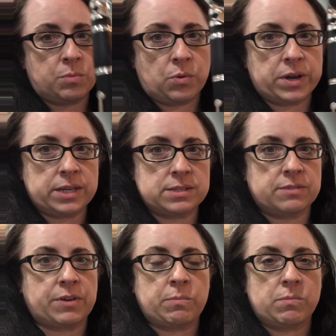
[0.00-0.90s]
point,
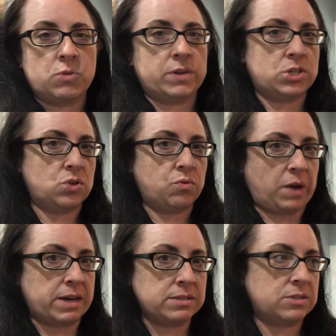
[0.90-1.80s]
if I'm moving too
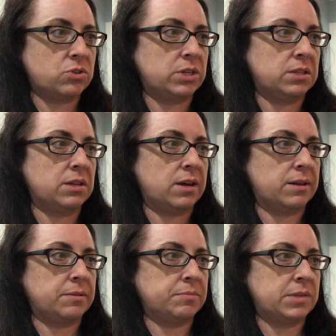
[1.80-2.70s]
fast during
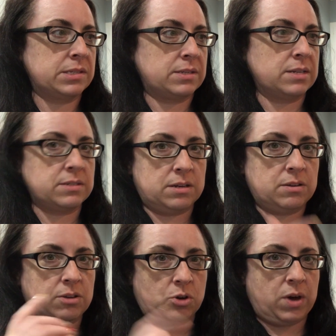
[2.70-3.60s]
this
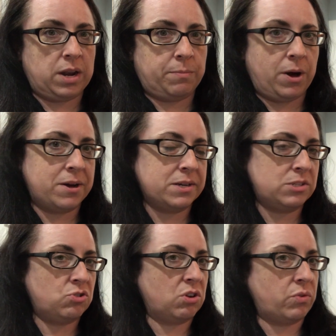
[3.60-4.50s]
lesson, go ahead and
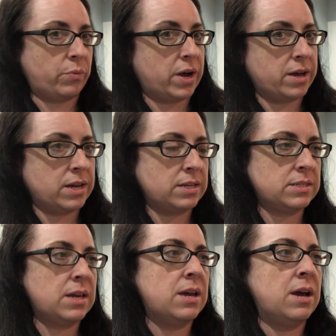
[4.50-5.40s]
pause. You can rewind,
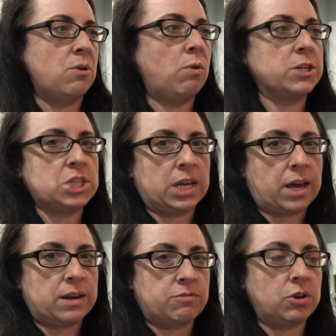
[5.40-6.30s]
watch it
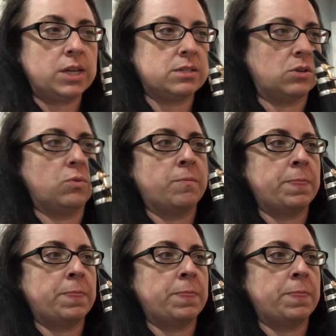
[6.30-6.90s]
again if you need to.